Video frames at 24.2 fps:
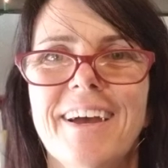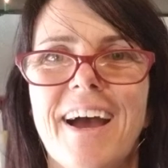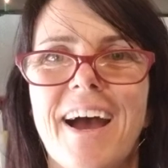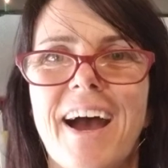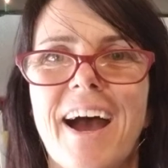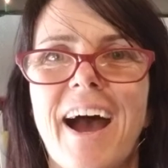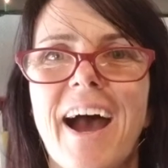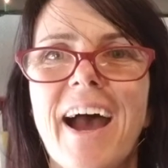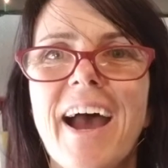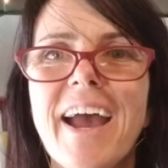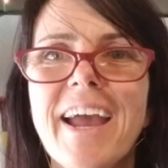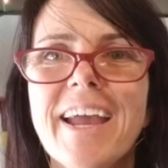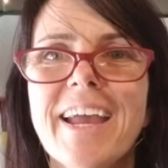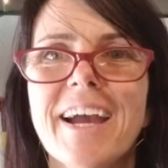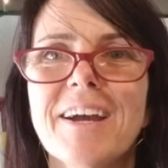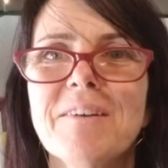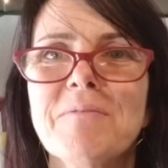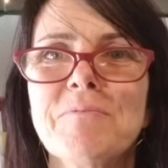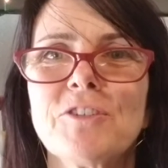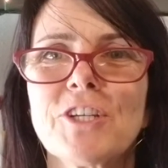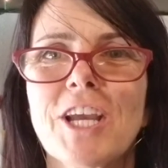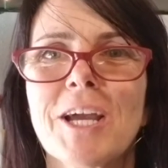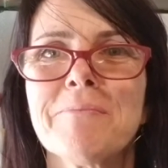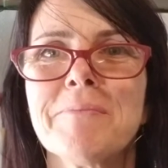Hi, I'm
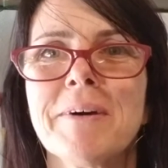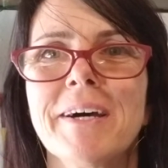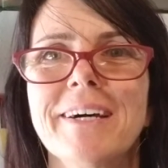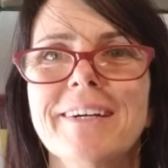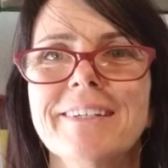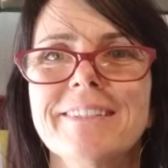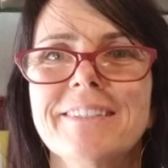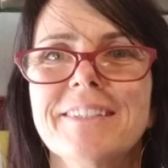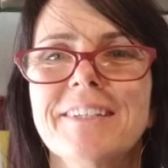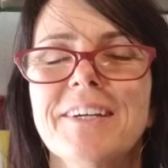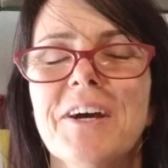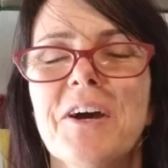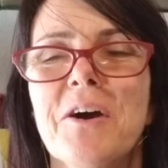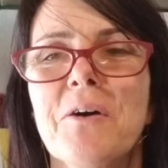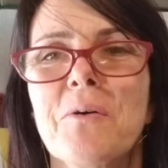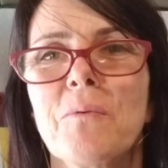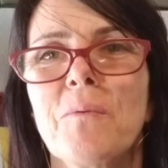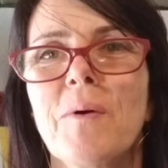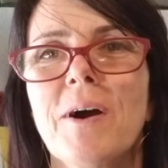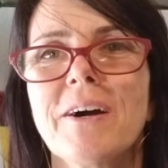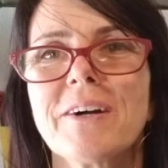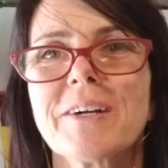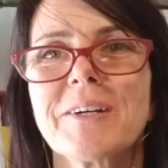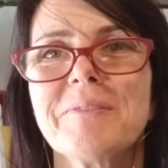Gemma.
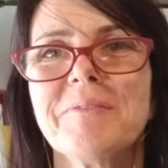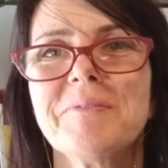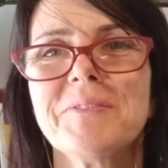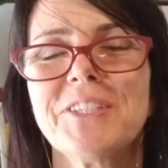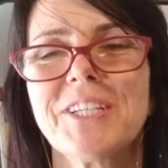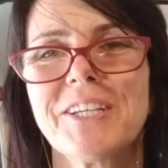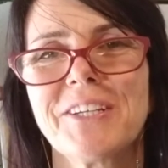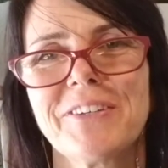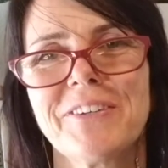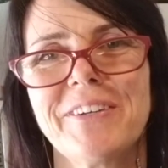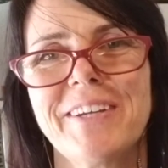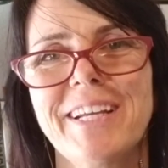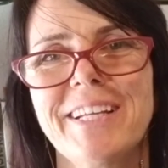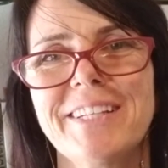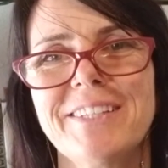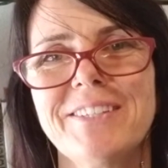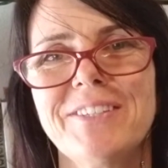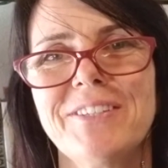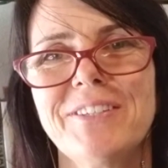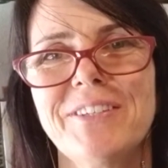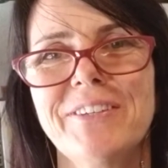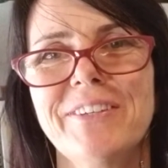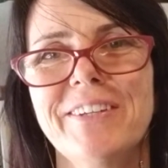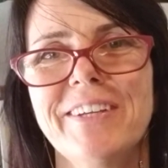Welcome to Create
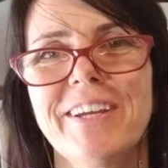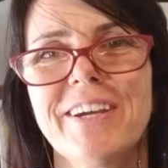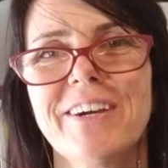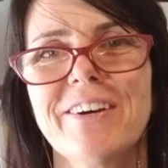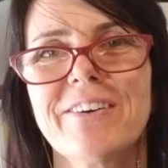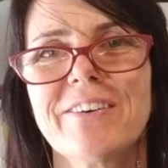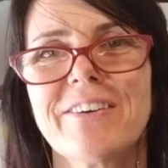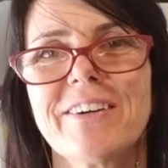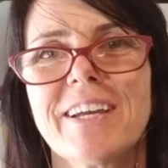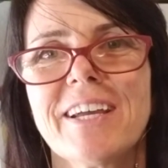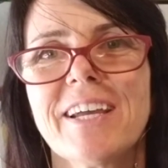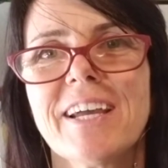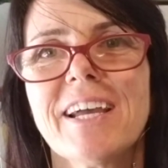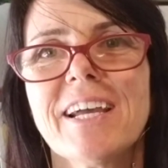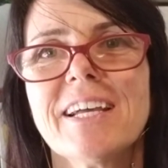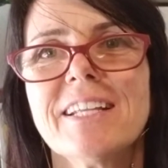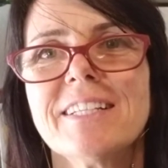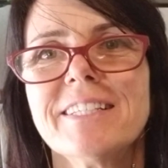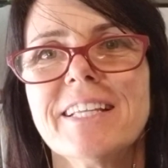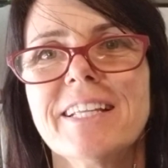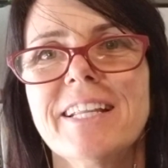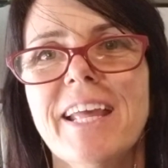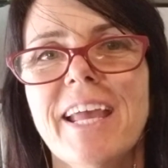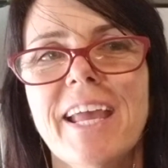Studio.
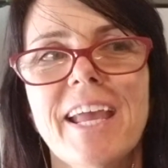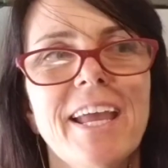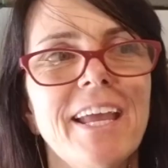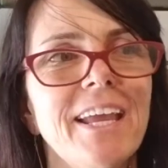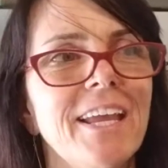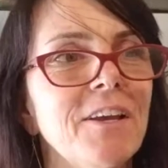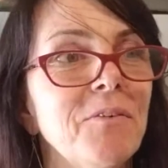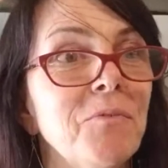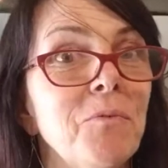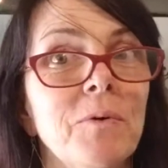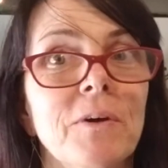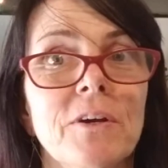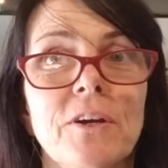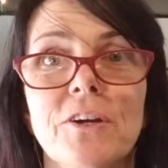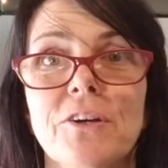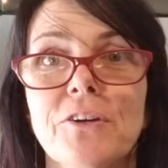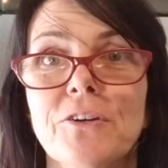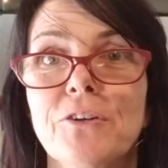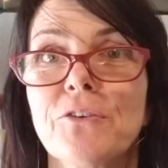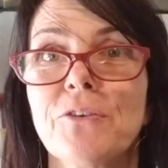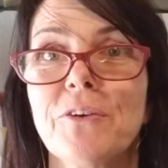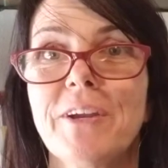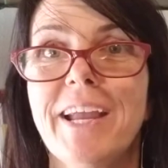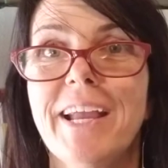Today we're
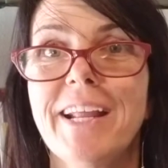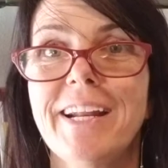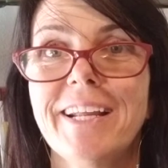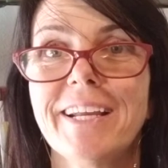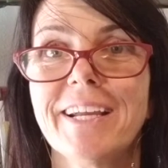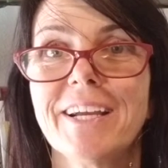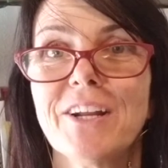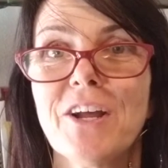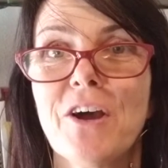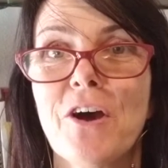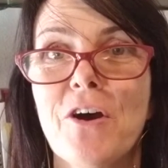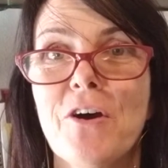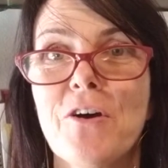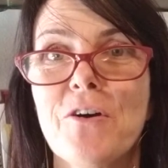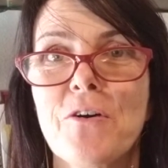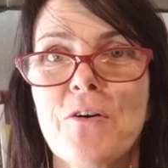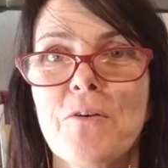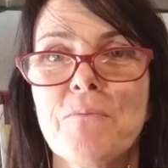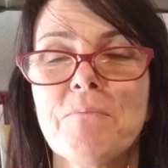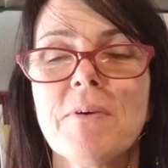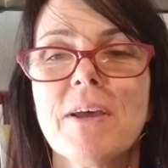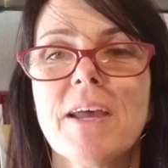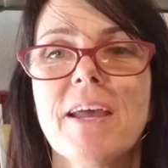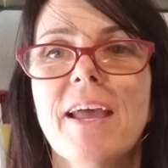creating at
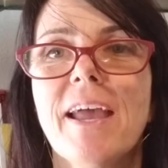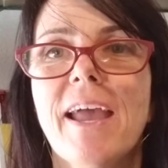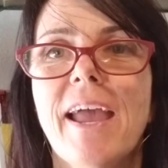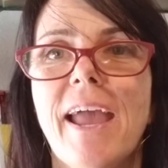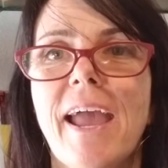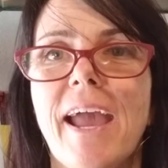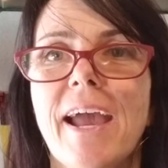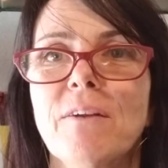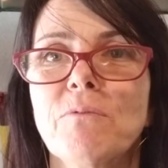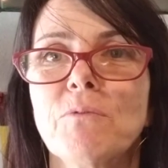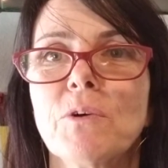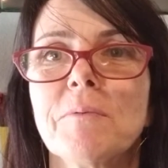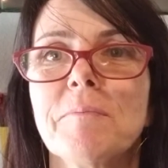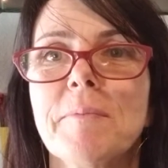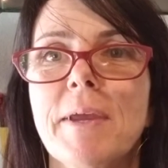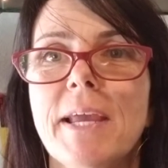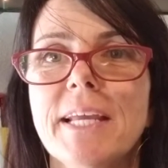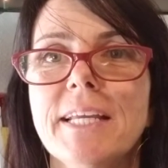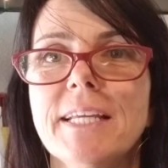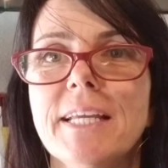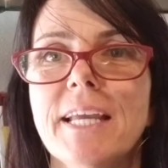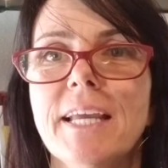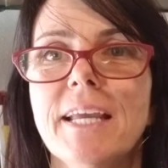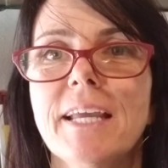home and we're
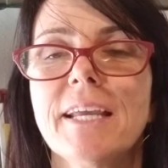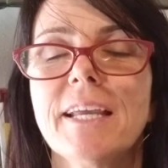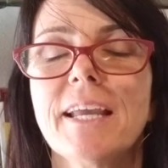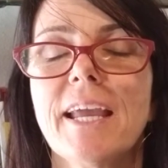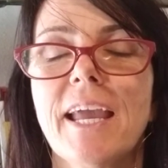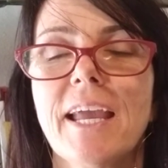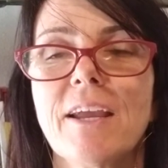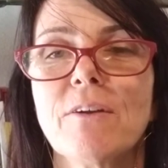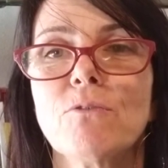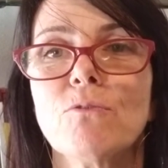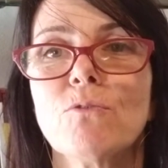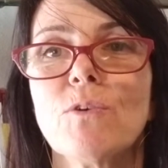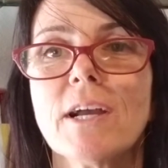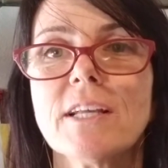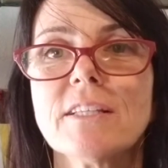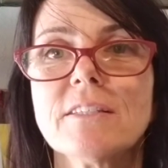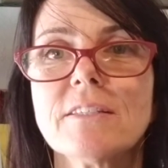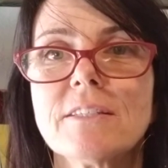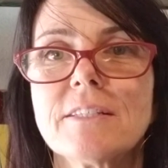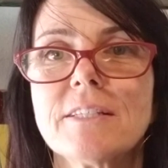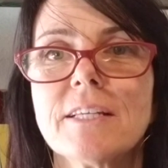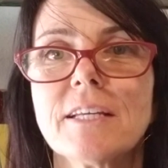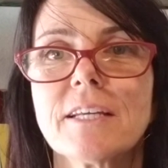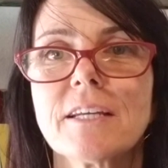making a
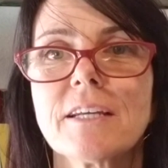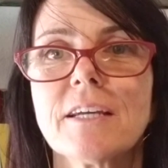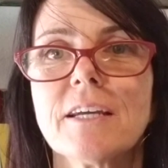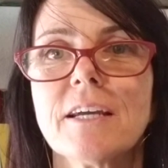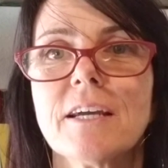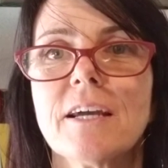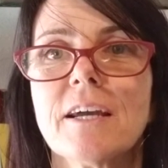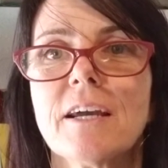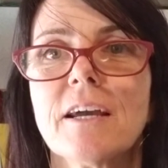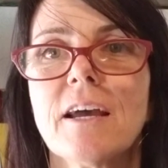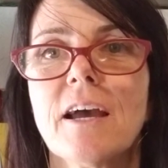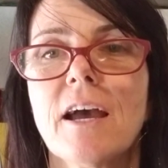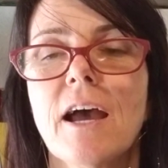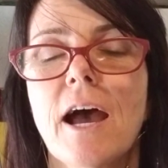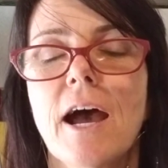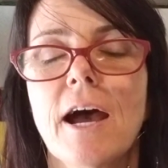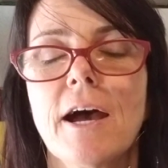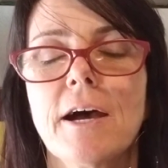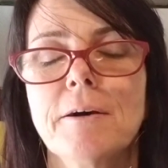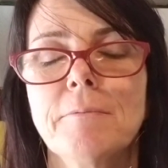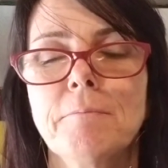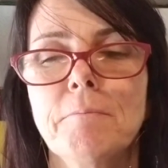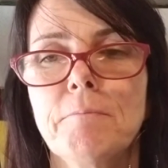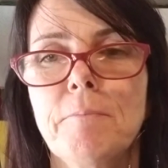rustic
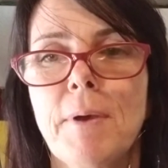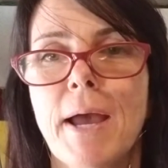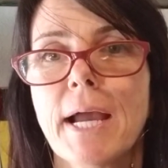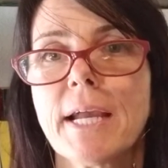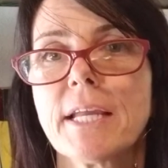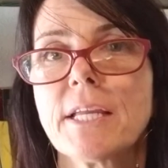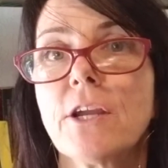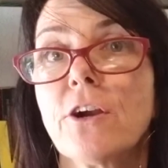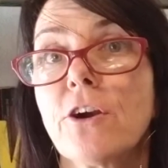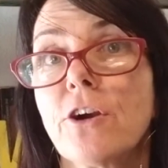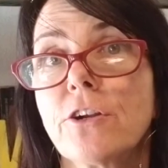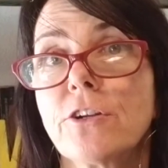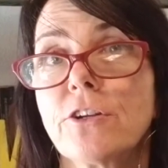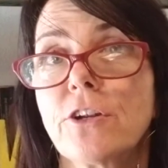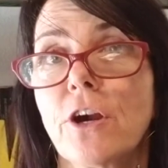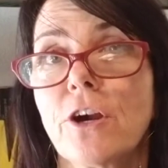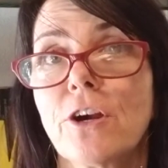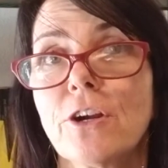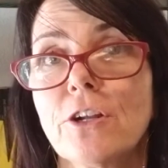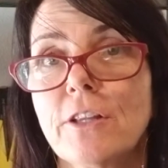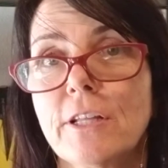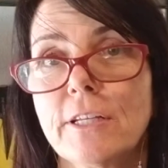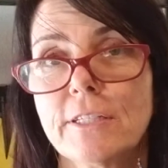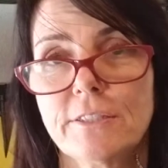backyard
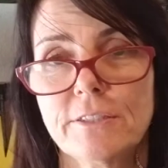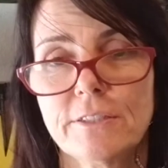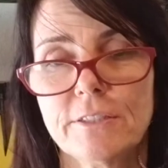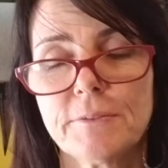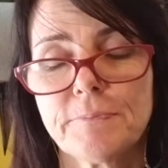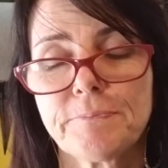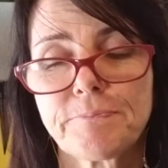garland